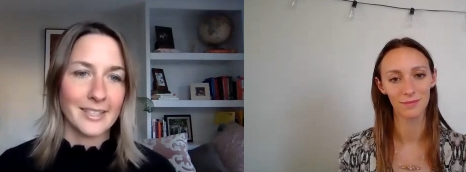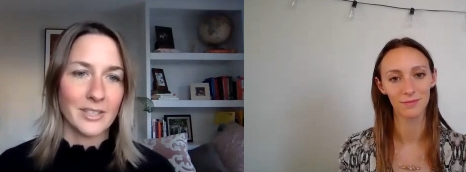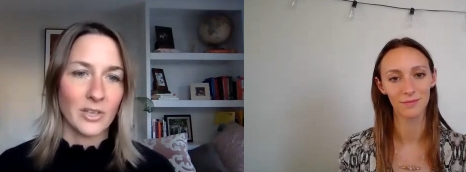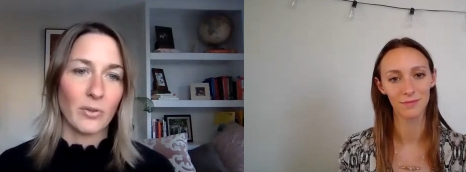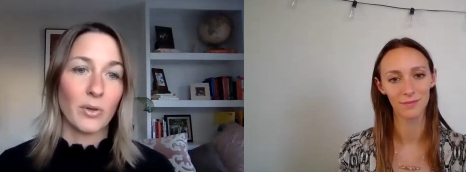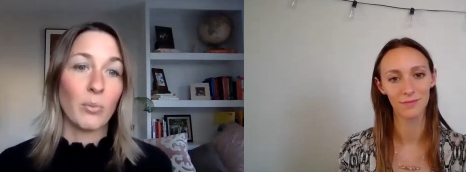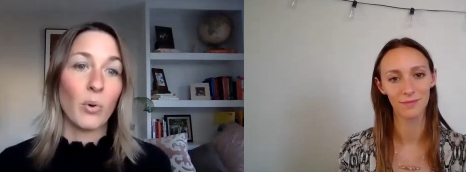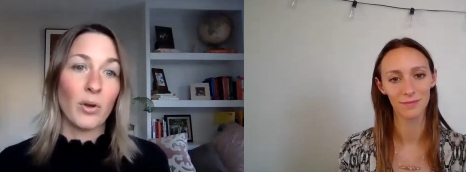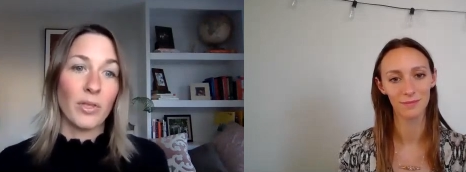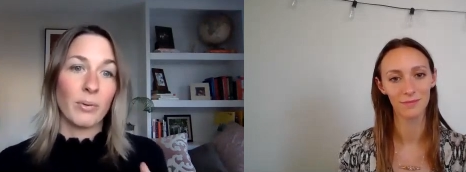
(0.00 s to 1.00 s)
Speaker 1: And so the
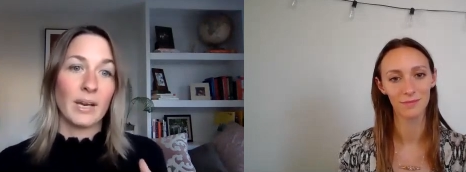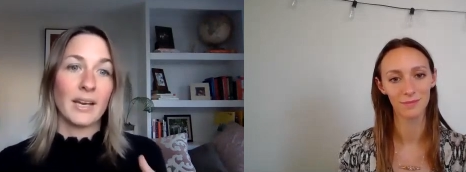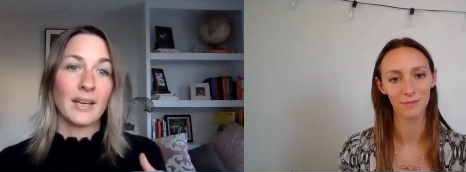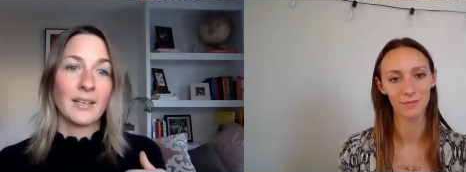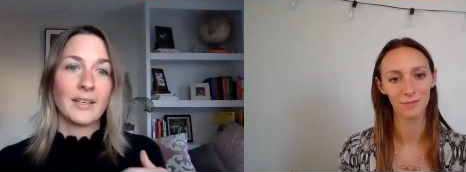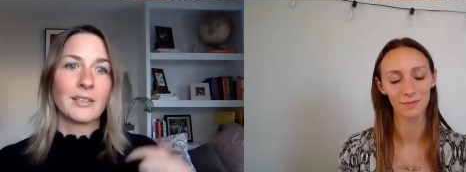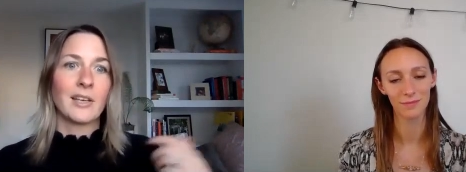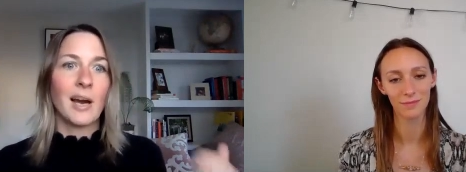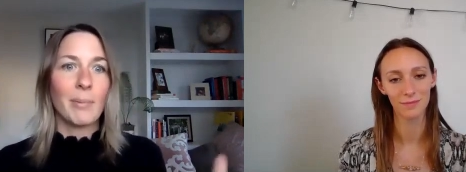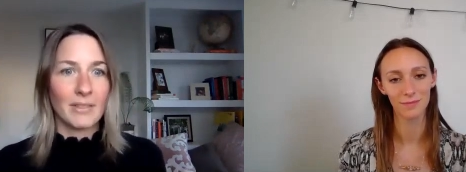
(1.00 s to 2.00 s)
more that we
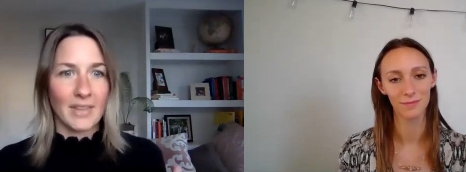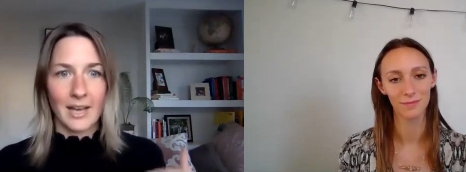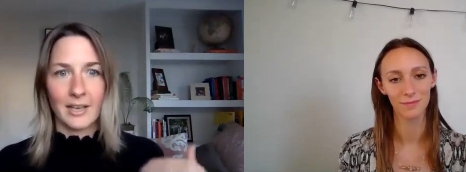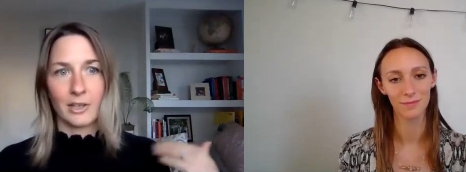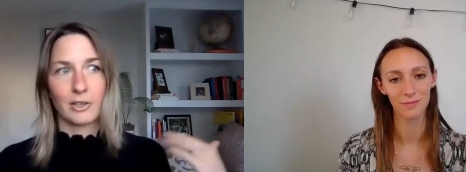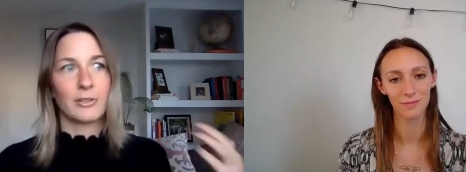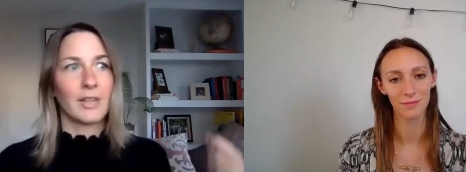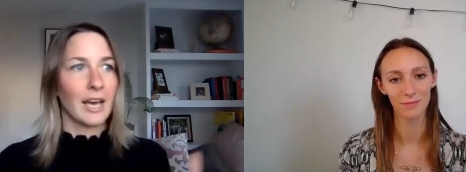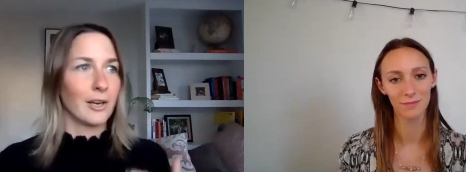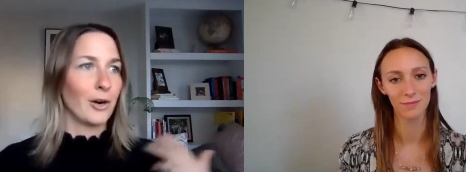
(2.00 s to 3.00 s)
talk about that and include
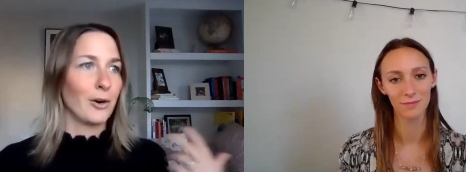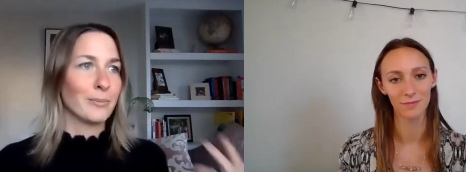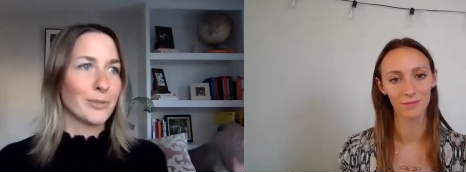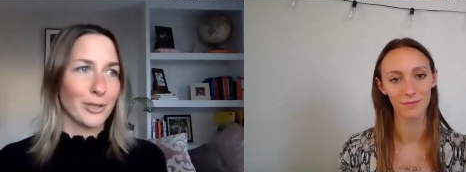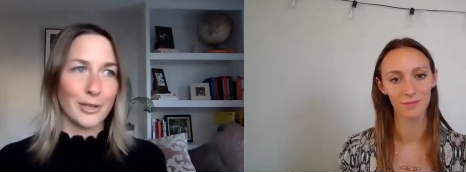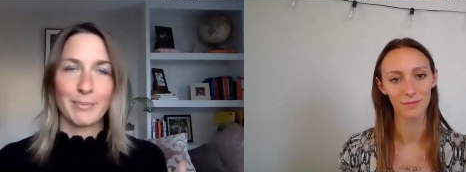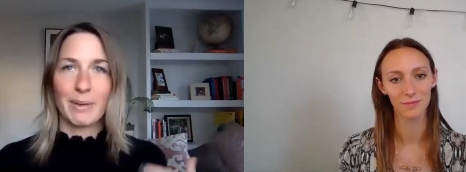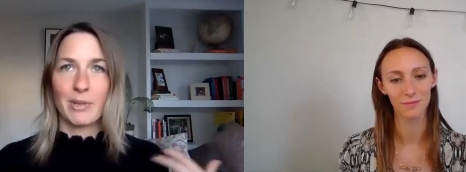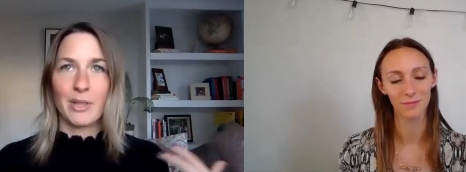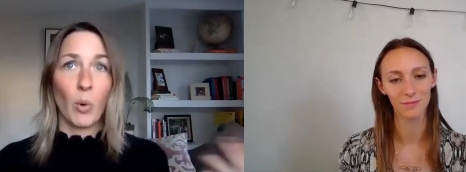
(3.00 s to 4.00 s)
that in a home search,
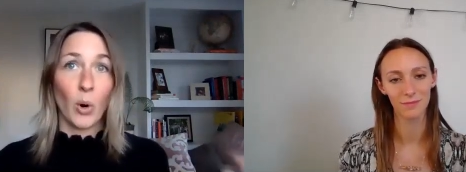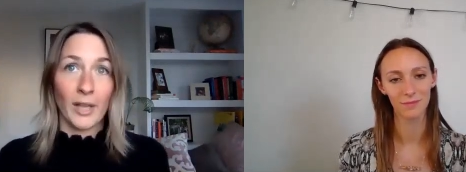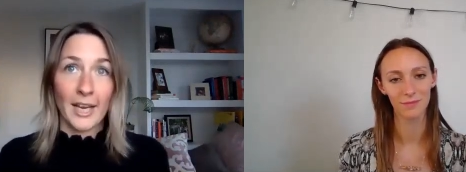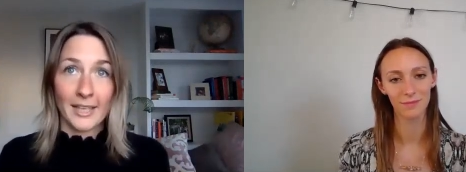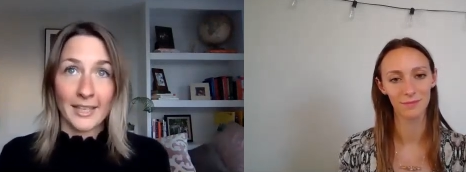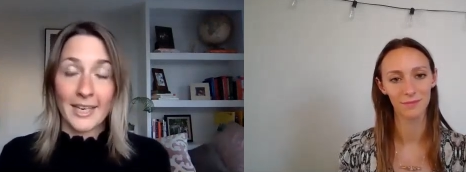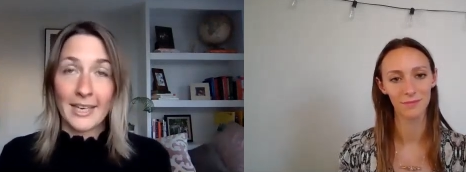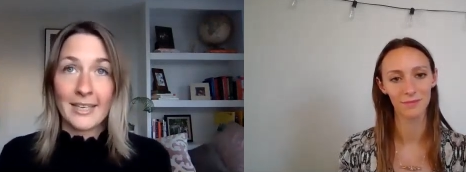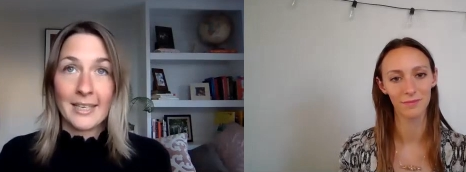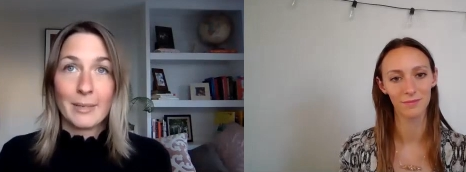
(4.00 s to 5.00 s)
maybe the more
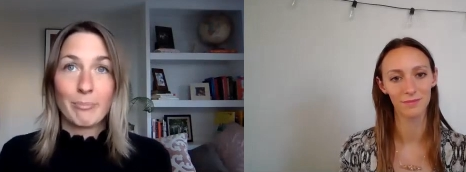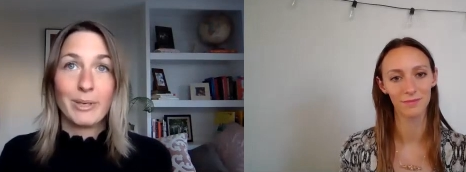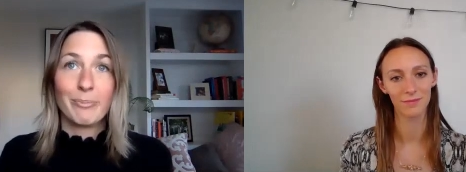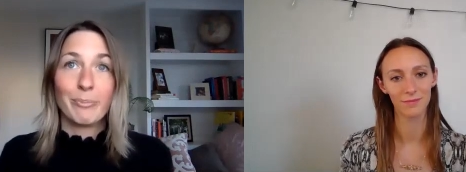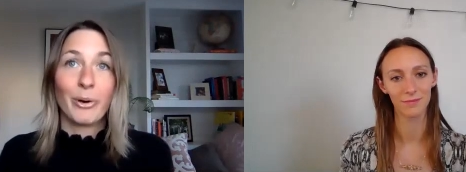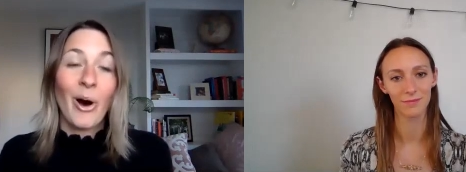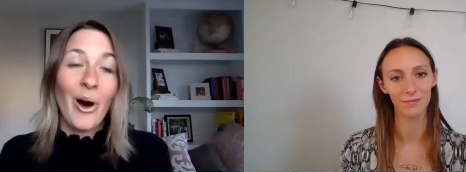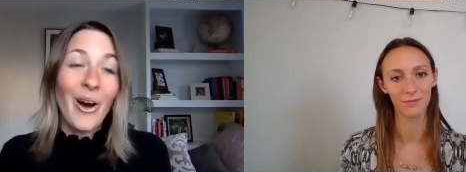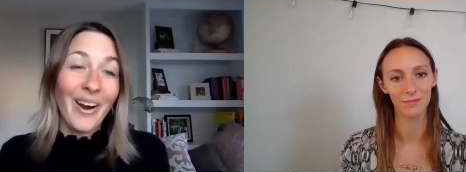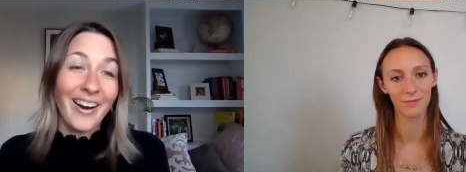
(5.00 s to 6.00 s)
likely people
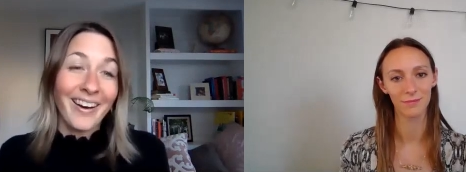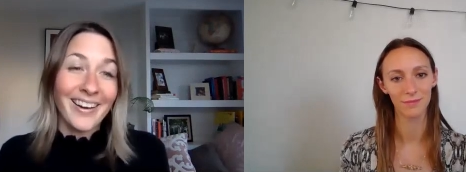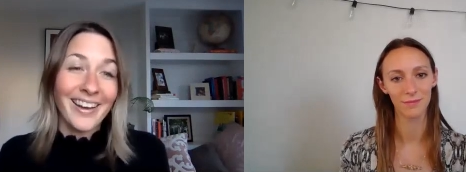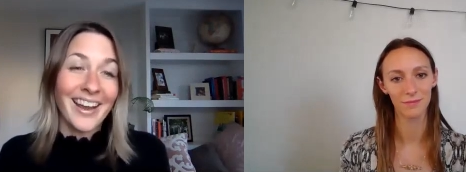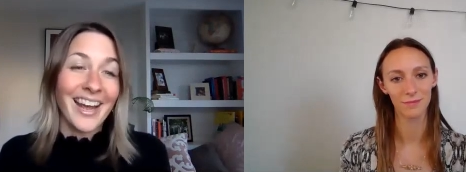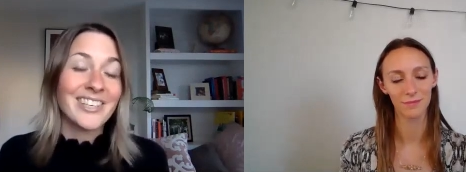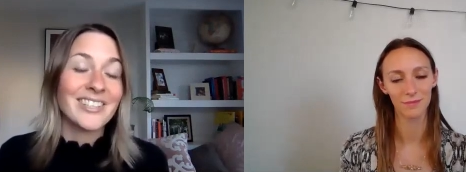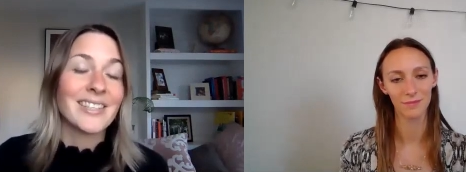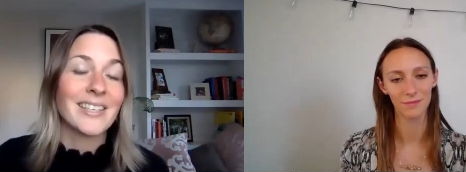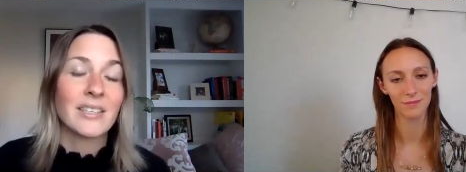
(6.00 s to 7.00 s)
are. And I
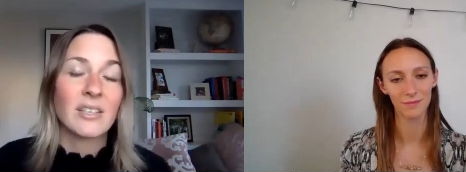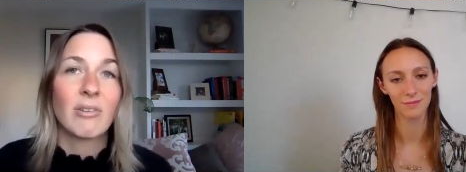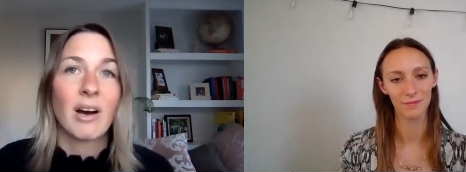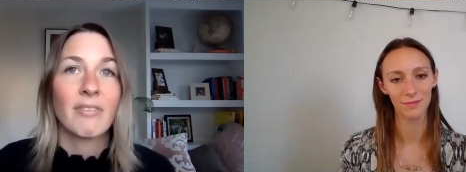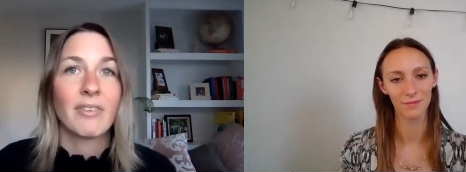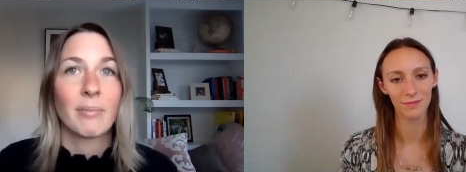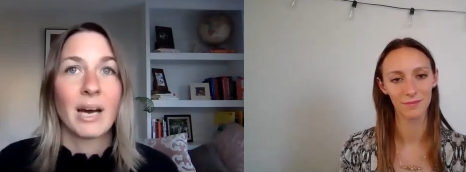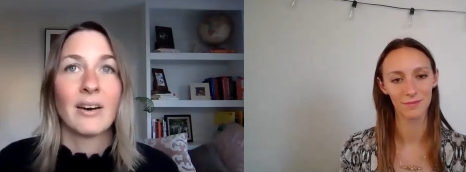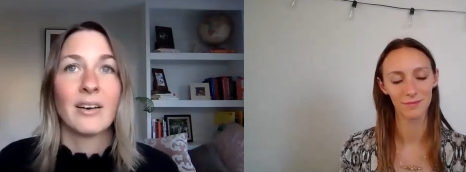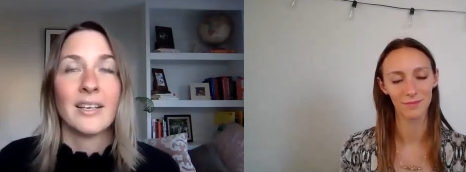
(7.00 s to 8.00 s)
just think so often
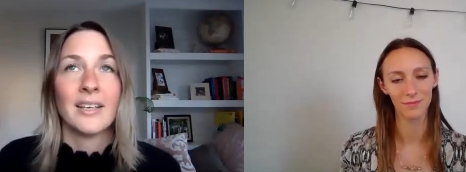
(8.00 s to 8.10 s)
about,